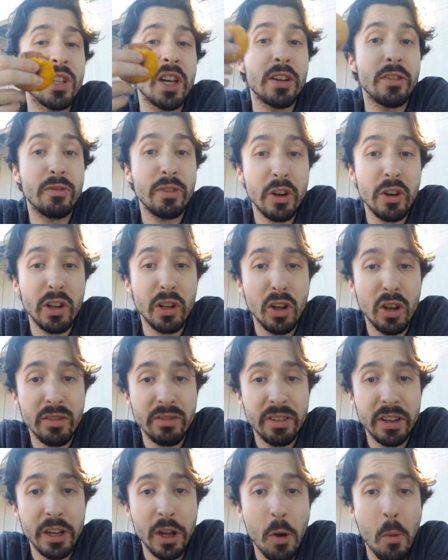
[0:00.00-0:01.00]
not a very long
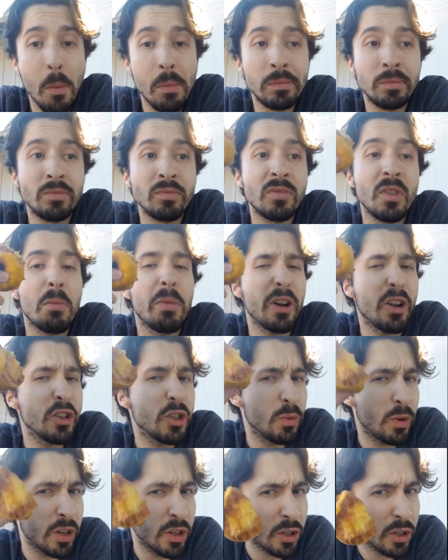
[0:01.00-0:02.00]
video. But I
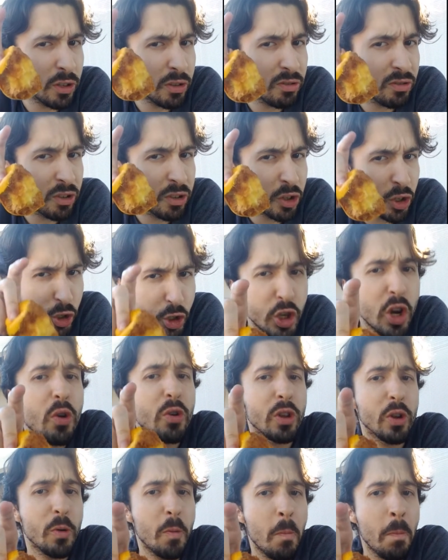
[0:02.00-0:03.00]
also wanted to show
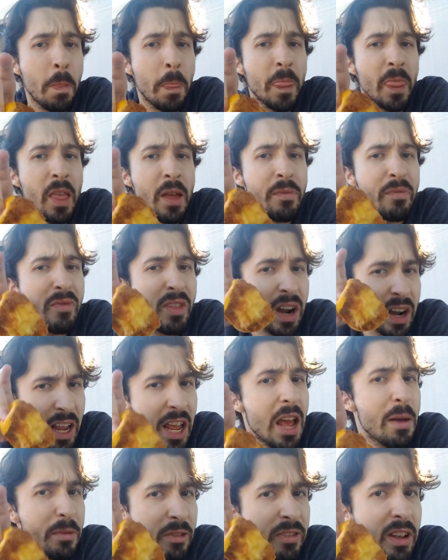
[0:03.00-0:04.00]
you that I
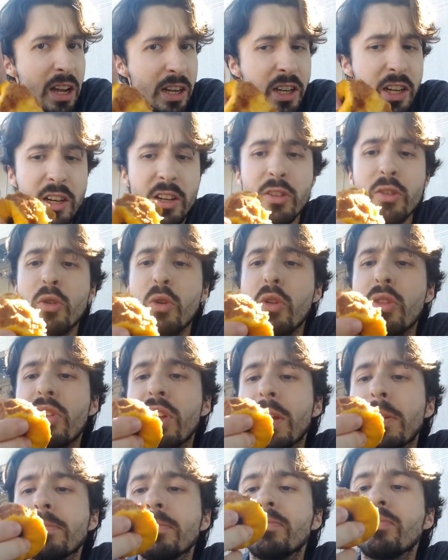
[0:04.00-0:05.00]
am in fact eating the whole
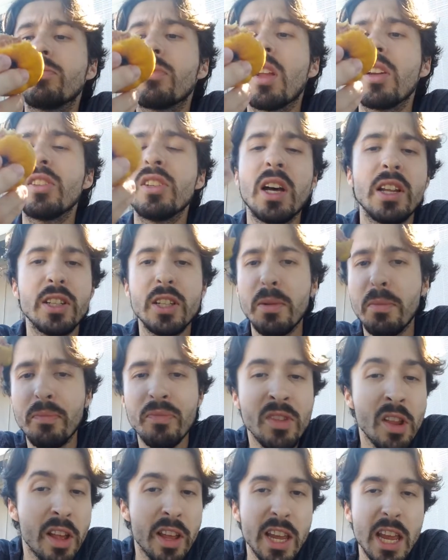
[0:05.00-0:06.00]
thing. It's not some
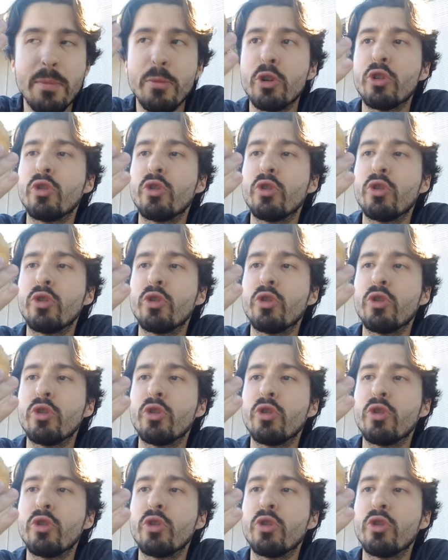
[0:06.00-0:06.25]
camera